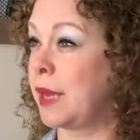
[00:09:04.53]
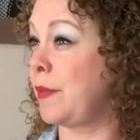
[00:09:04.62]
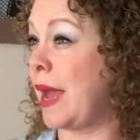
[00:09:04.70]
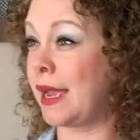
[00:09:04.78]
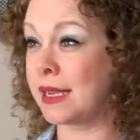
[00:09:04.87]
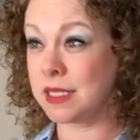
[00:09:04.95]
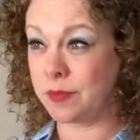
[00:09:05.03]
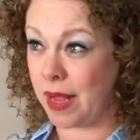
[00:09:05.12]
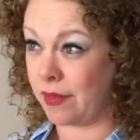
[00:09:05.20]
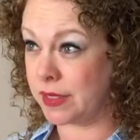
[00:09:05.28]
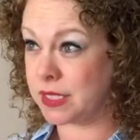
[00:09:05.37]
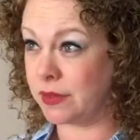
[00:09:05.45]
it back into
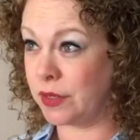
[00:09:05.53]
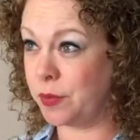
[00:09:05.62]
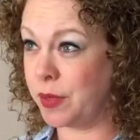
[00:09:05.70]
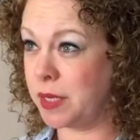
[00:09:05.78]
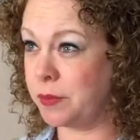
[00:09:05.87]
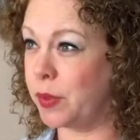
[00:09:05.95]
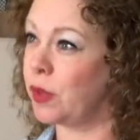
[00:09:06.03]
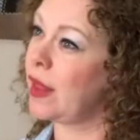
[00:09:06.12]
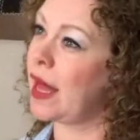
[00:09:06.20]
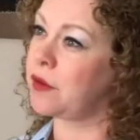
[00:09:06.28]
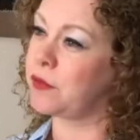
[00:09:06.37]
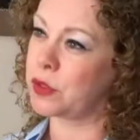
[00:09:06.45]
balance a little bit, pull
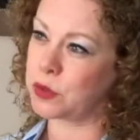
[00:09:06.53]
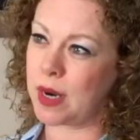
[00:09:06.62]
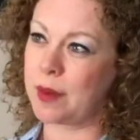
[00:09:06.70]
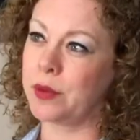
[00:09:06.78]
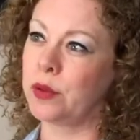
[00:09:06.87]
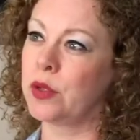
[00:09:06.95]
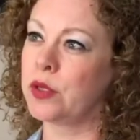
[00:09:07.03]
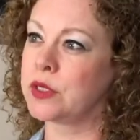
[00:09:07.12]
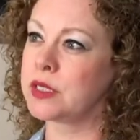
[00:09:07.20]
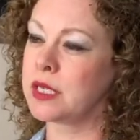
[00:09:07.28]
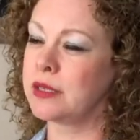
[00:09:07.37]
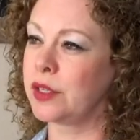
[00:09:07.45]
out of those rabbit
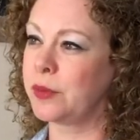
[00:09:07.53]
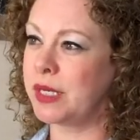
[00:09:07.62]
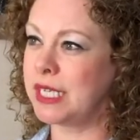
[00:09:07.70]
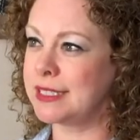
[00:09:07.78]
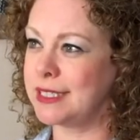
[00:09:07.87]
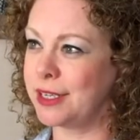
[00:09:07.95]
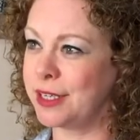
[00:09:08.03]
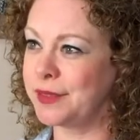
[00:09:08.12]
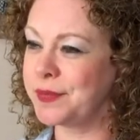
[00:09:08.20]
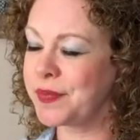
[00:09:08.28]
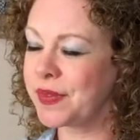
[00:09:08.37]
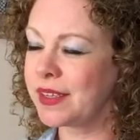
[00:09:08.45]
holes a little bit
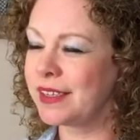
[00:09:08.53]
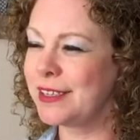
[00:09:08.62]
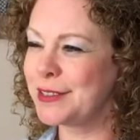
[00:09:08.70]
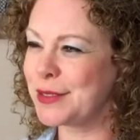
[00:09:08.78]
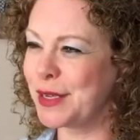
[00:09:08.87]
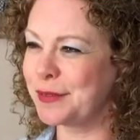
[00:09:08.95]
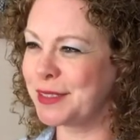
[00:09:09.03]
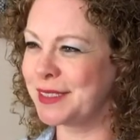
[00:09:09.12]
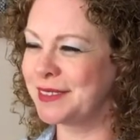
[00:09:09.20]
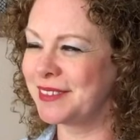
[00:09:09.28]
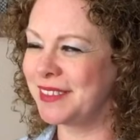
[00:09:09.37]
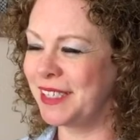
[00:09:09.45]
easier. You still have
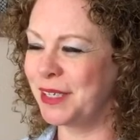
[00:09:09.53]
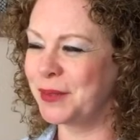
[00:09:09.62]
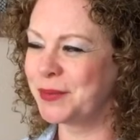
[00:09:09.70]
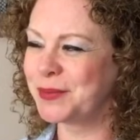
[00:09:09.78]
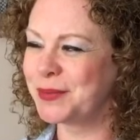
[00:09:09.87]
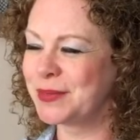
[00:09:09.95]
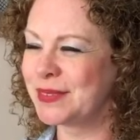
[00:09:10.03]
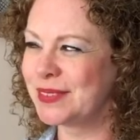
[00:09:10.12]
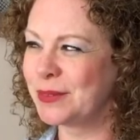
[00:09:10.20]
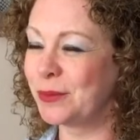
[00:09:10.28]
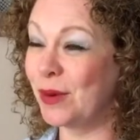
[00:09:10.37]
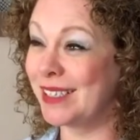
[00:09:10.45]
to, you know,
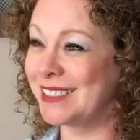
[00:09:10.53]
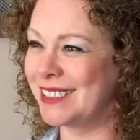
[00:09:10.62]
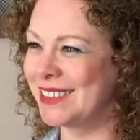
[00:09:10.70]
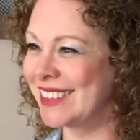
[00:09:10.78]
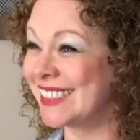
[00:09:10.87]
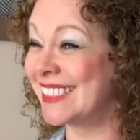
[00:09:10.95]
want to and